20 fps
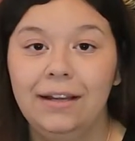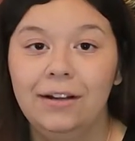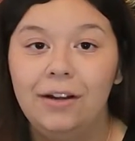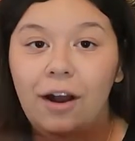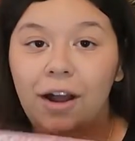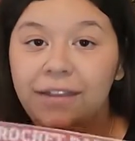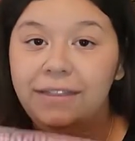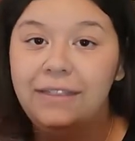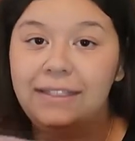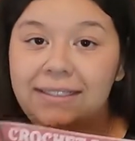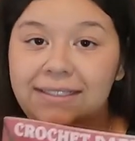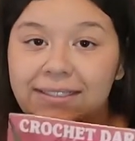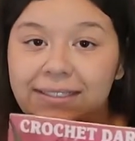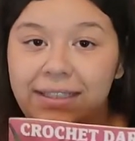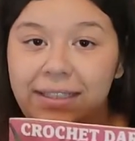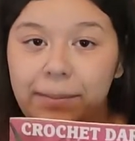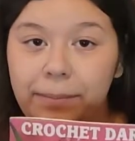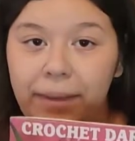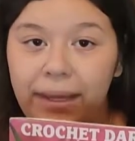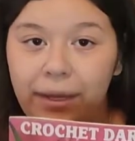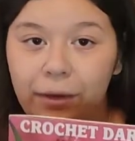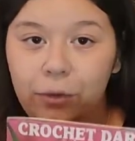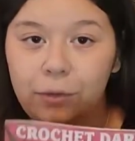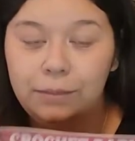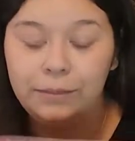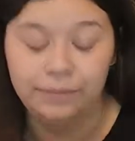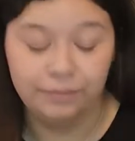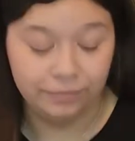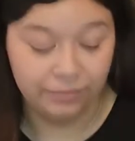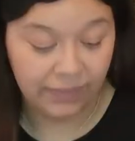Got this in the
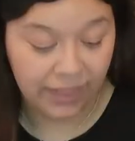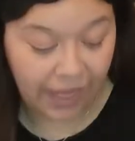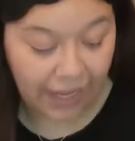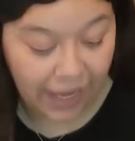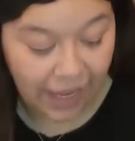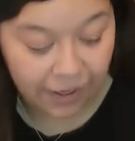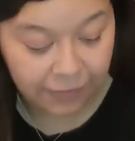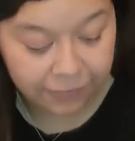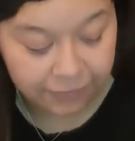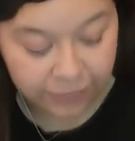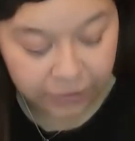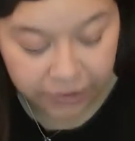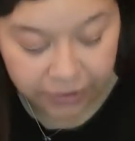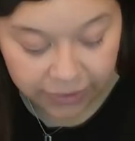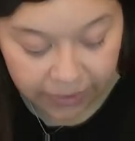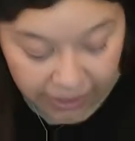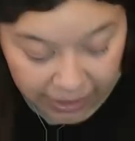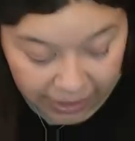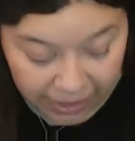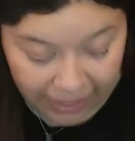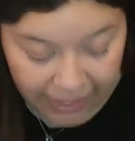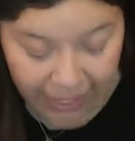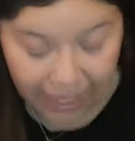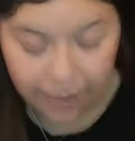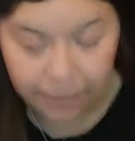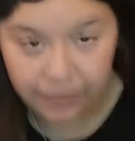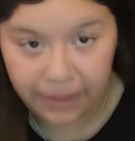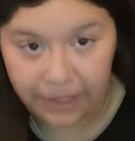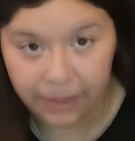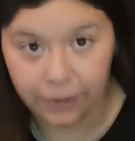mail after I
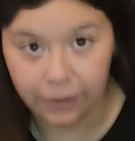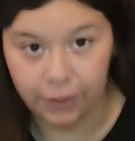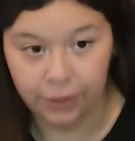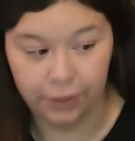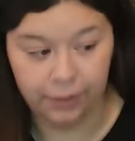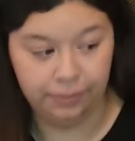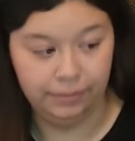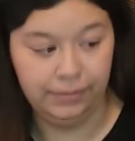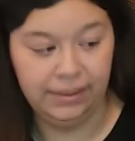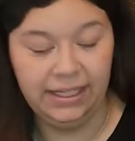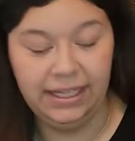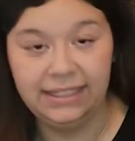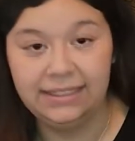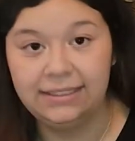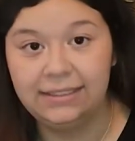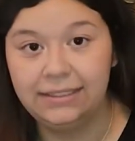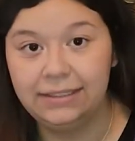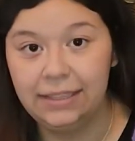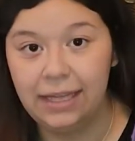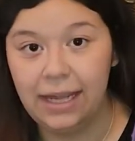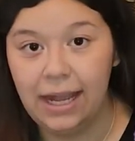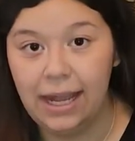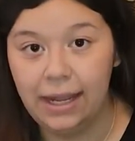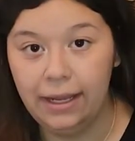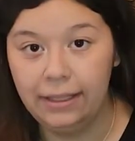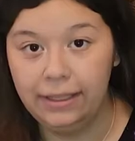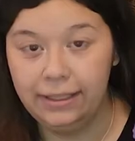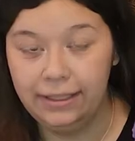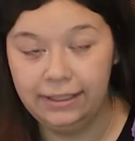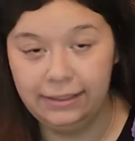had made her, because
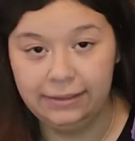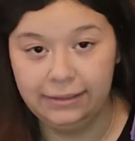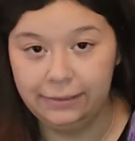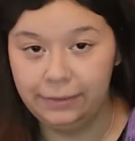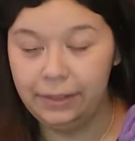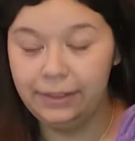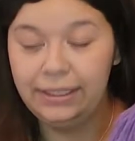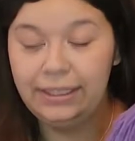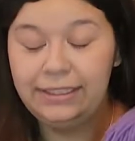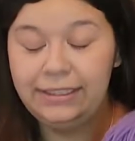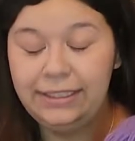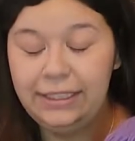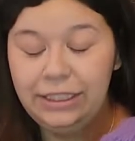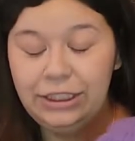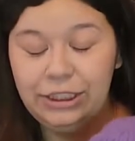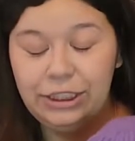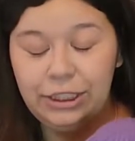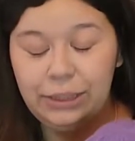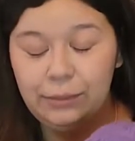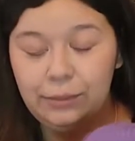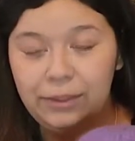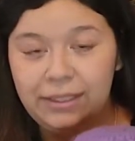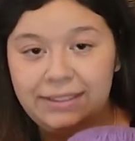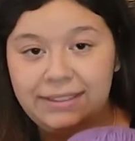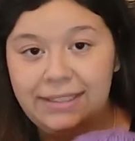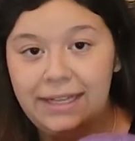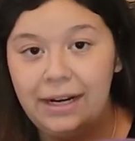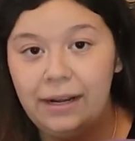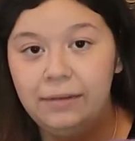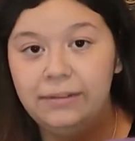the intention
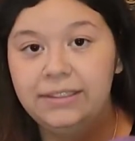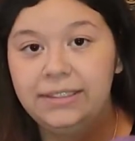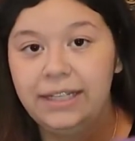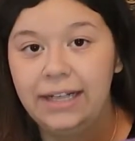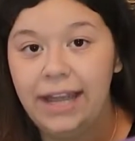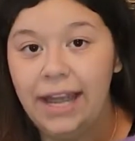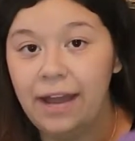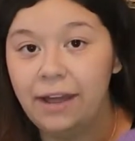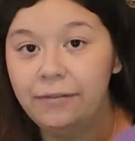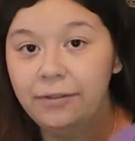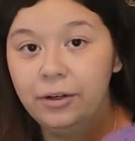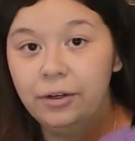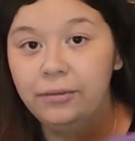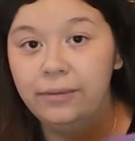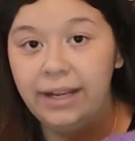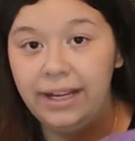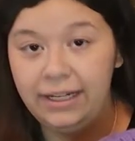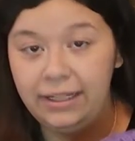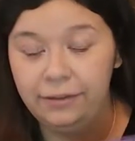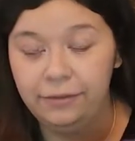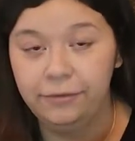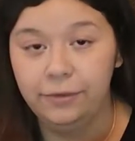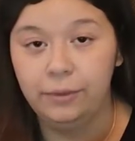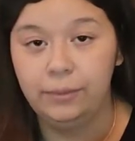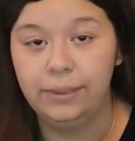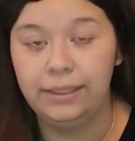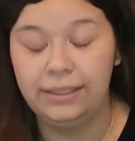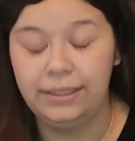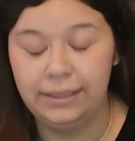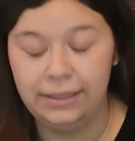was that I was gonna have her ready for
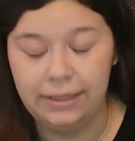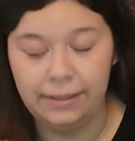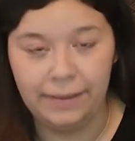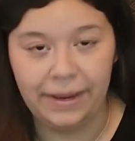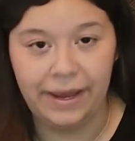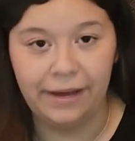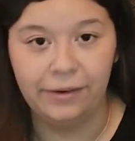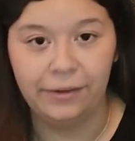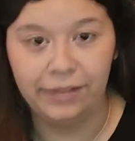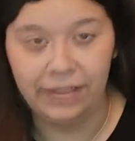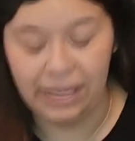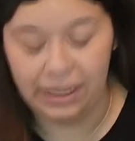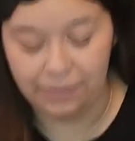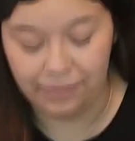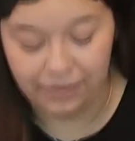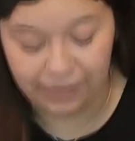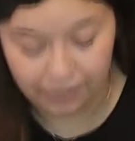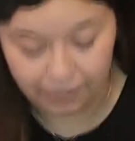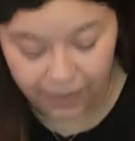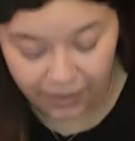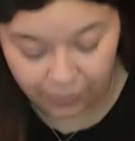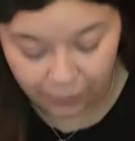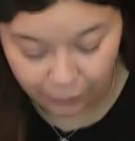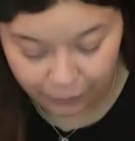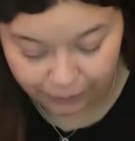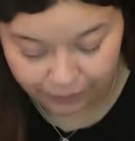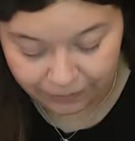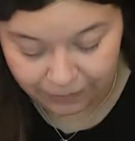when the pattern came in the mail.